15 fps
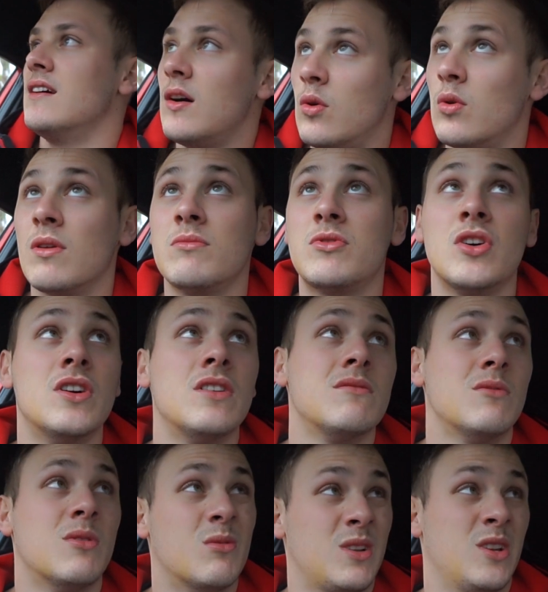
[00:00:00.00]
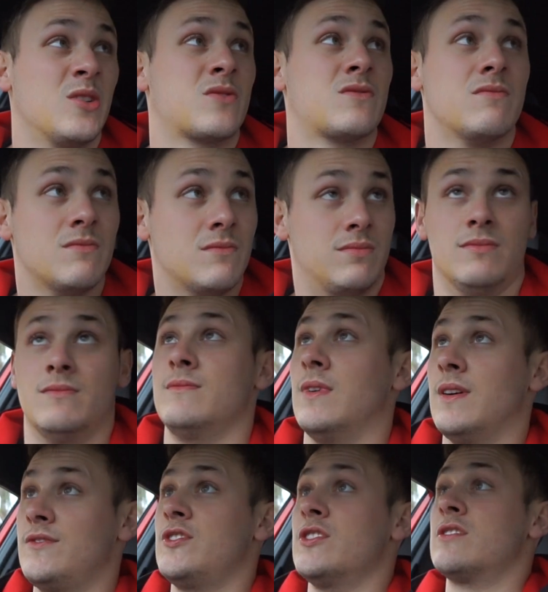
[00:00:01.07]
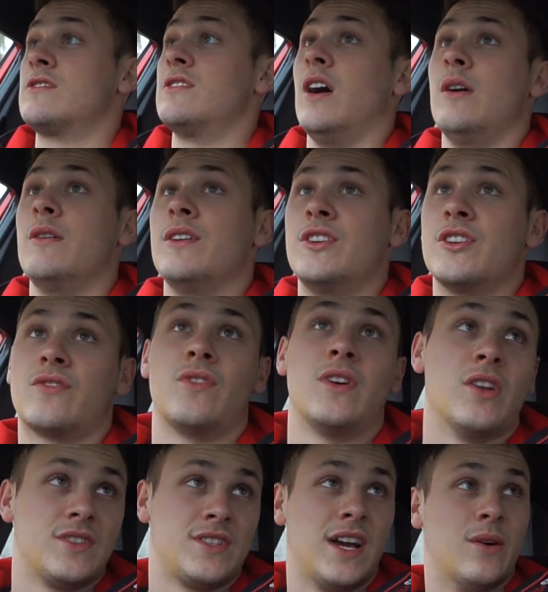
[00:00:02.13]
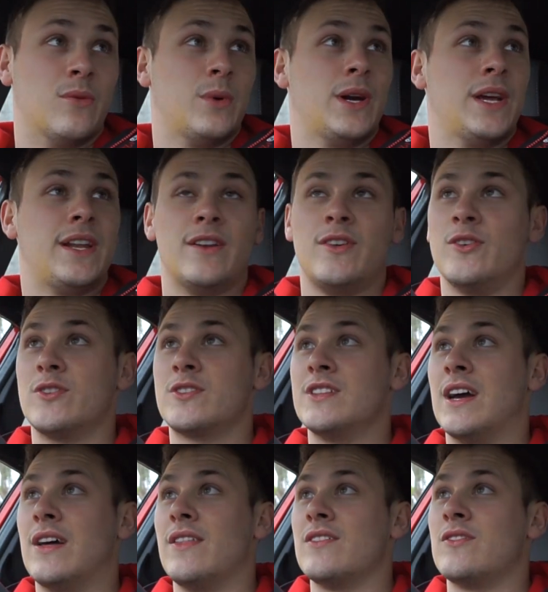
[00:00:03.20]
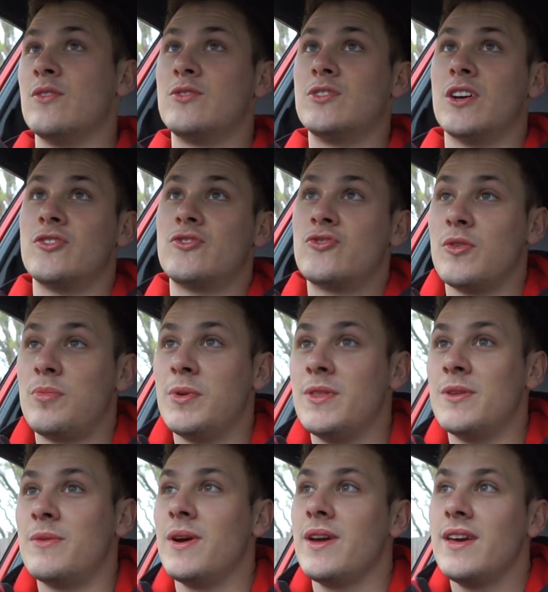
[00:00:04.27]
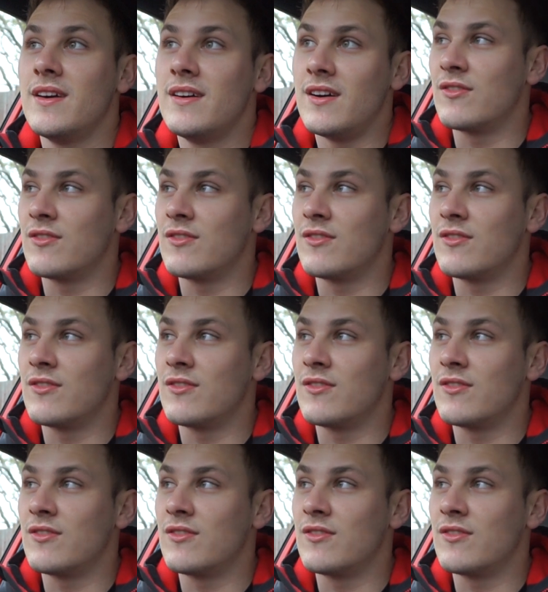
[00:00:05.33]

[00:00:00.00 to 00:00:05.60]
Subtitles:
All I'm doing, well, I've only just realised how weird it looks now there's no sun strip in the way.